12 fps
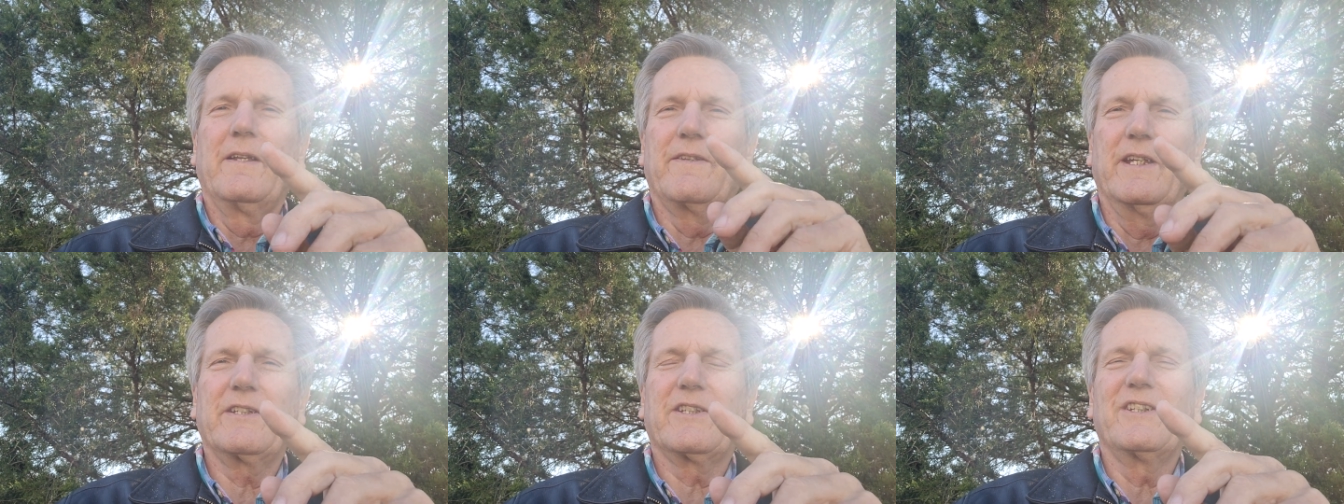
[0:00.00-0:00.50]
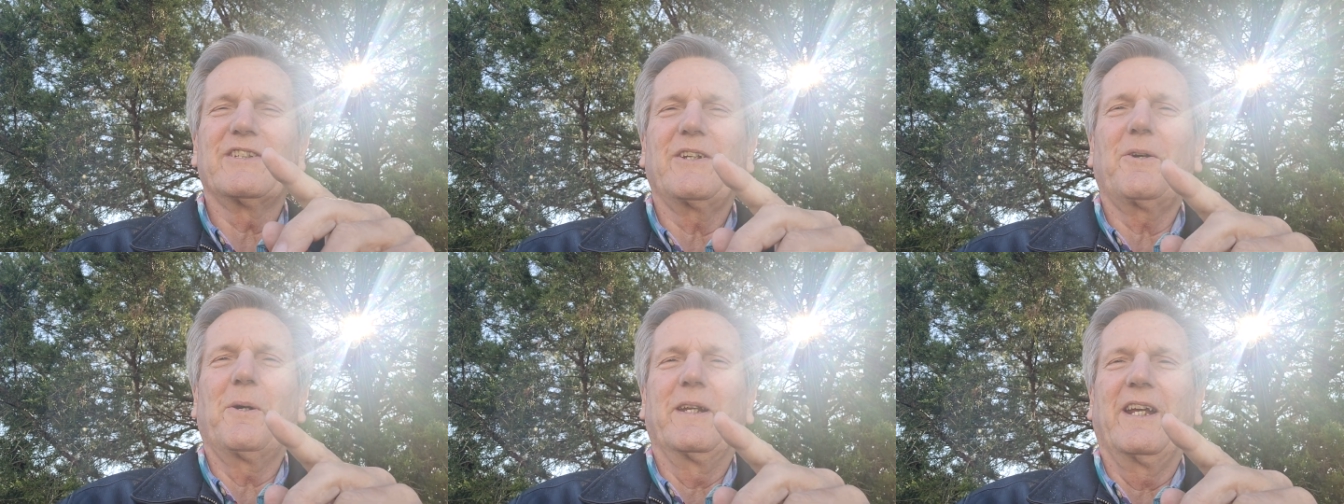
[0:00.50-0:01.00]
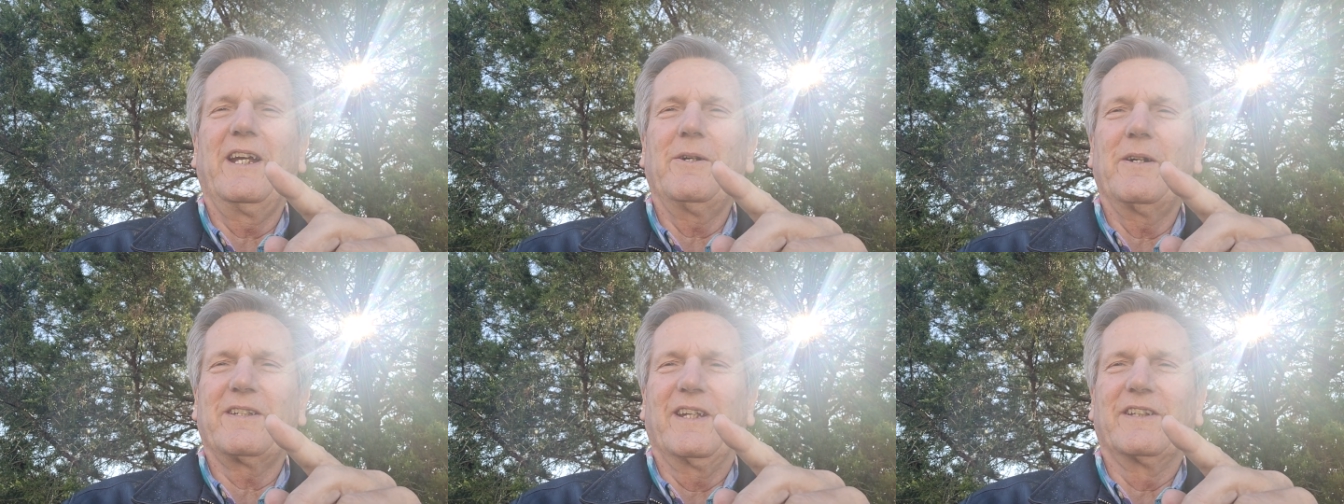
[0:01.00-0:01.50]
This is our
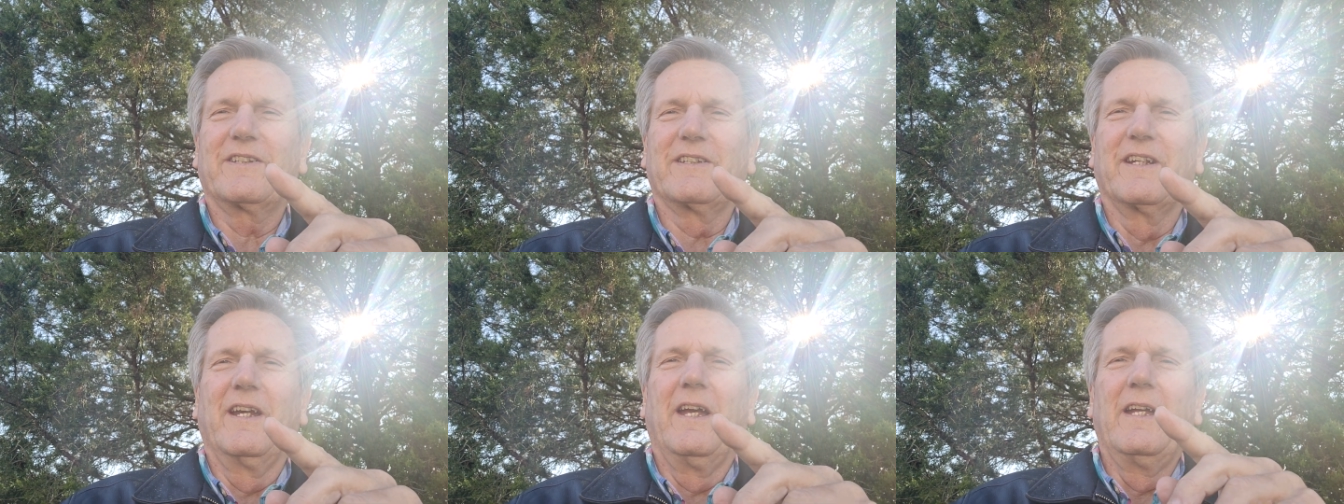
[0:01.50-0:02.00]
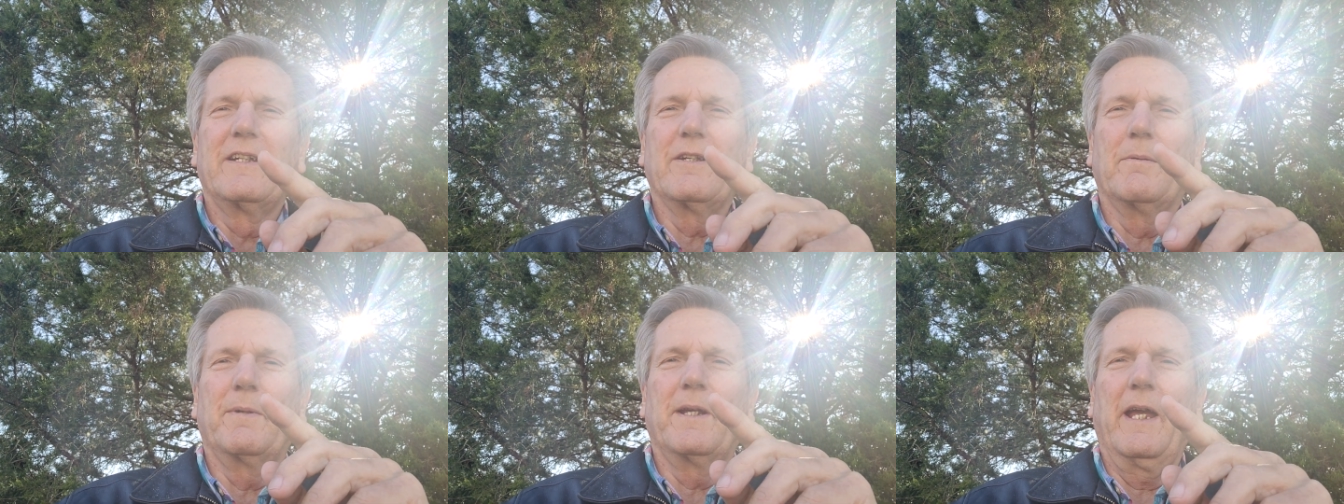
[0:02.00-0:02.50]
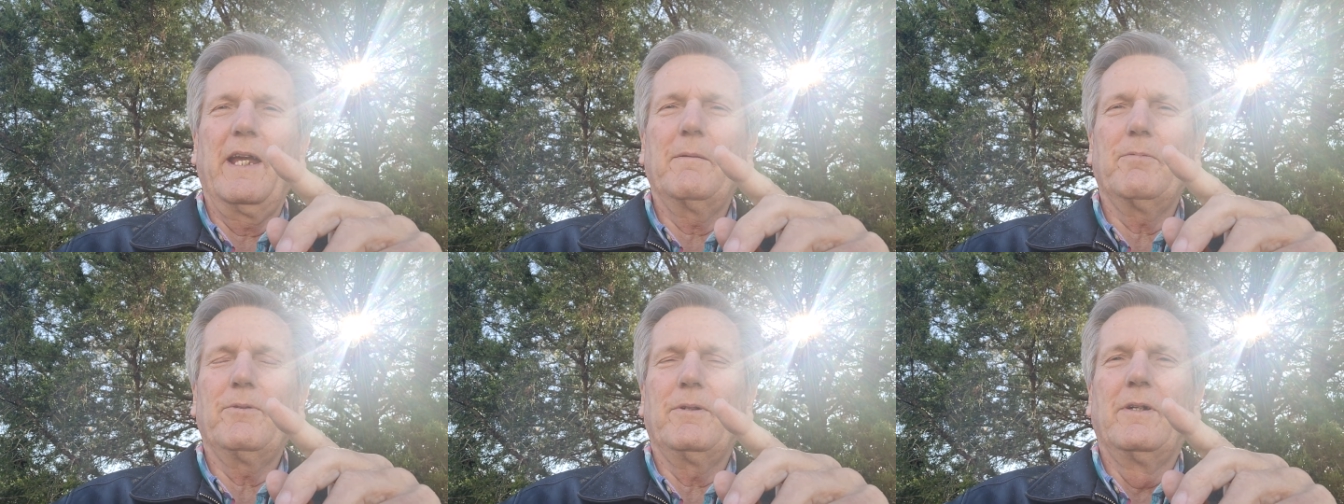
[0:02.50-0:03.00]
inheritance, to be
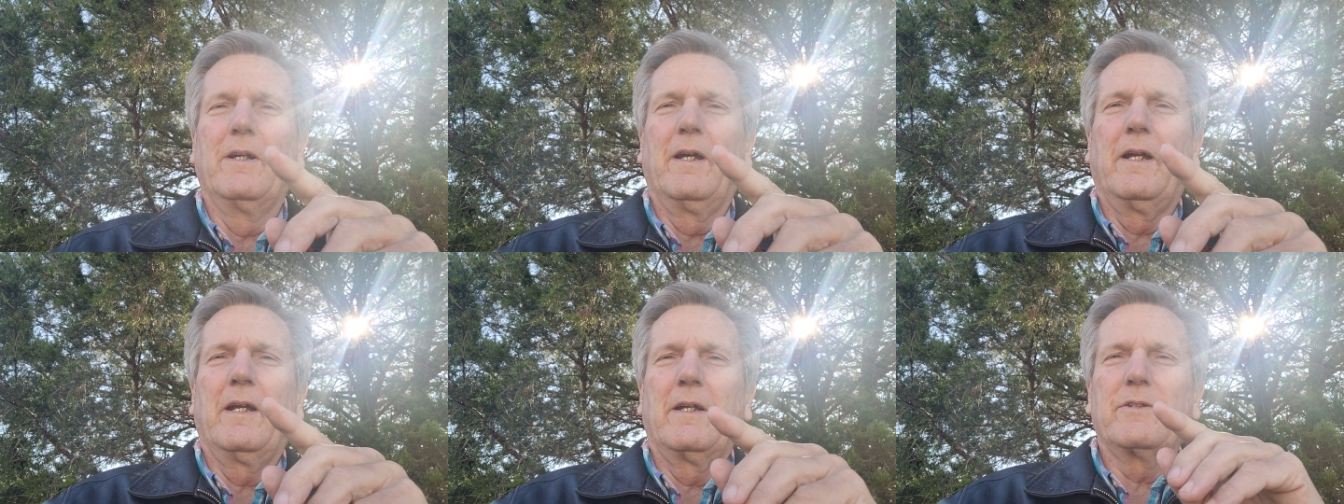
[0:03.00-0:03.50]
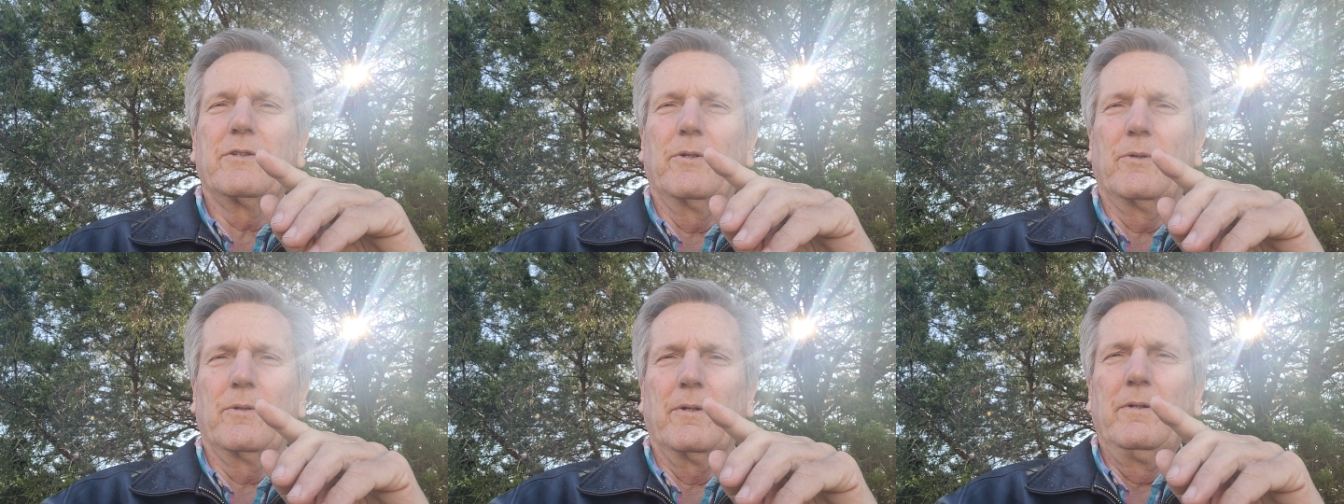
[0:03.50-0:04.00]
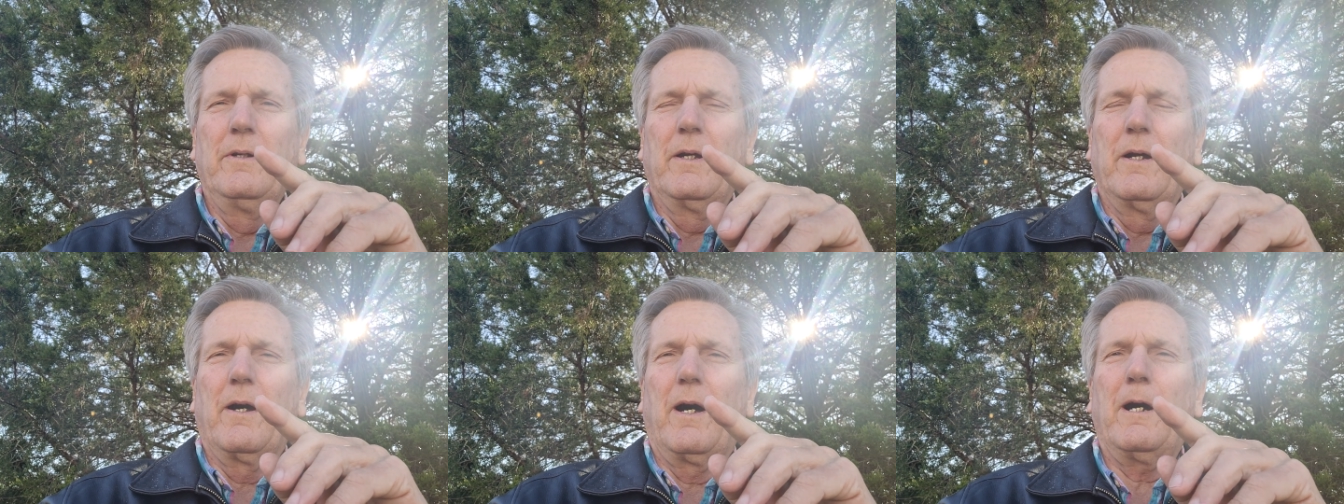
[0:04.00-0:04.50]
able to
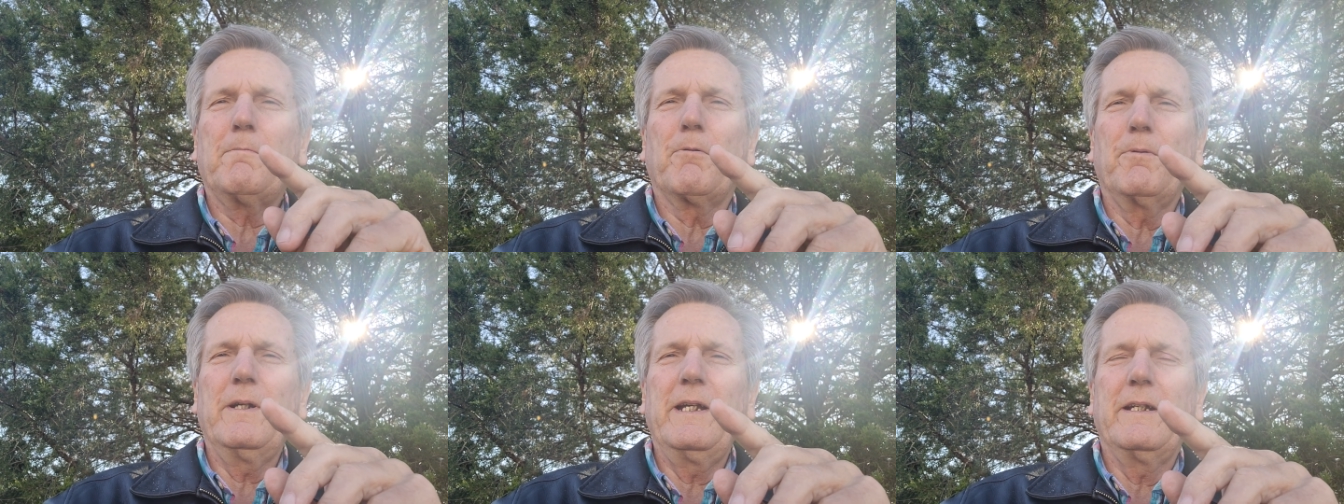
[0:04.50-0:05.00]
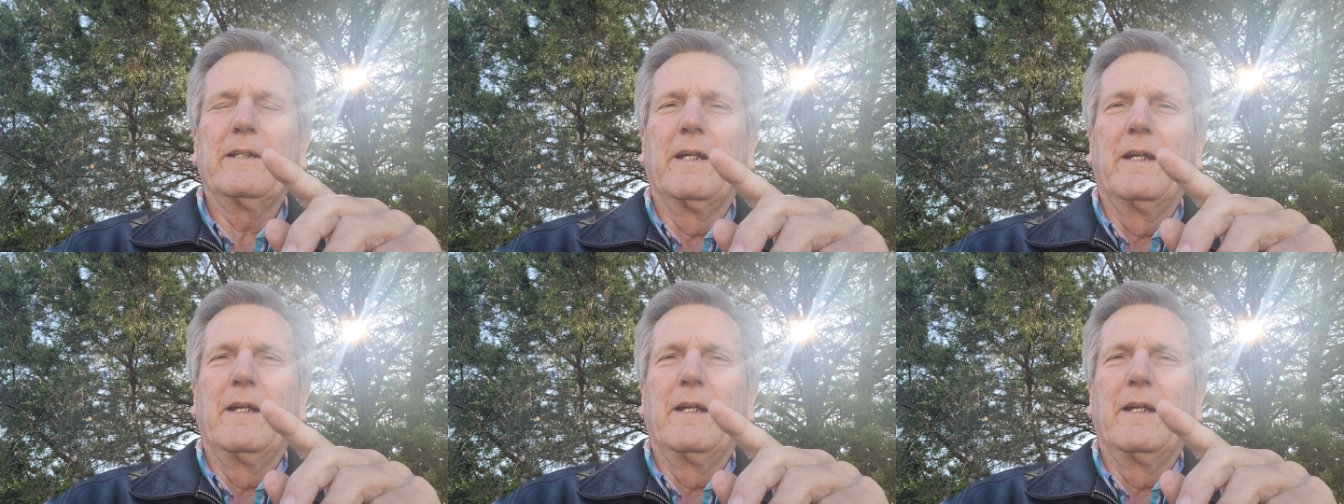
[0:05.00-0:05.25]
operate